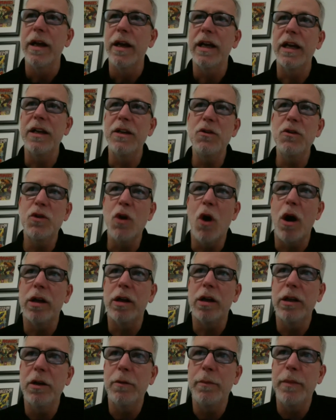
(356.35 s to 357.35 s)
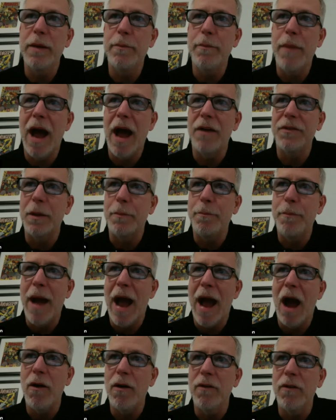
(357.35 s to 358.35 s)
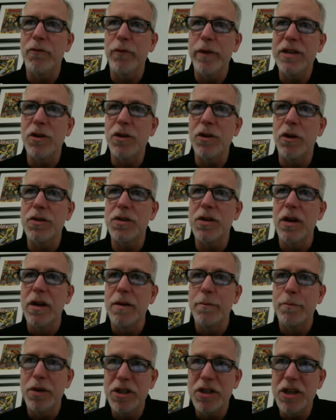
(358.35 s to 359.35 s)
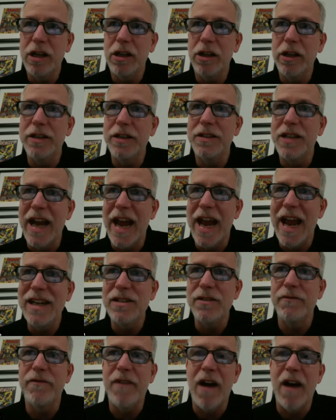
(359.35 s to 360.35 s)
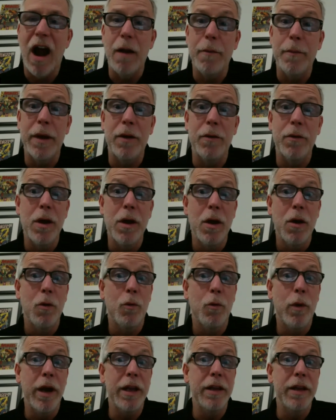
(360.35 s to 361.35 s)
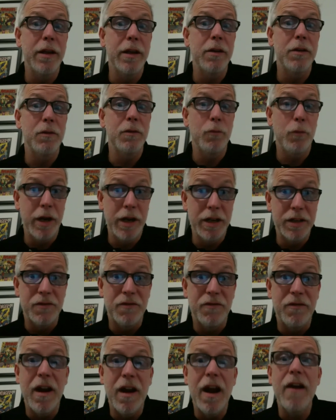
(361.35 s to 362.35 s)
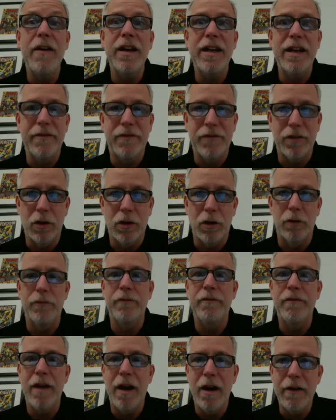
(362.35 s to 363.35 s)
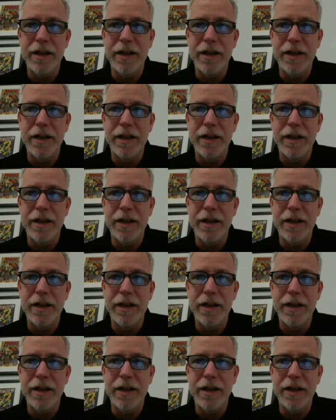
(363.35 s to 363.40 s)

Can you talk a little bit about the power of research, particularly in today's environment when it's very difficult and very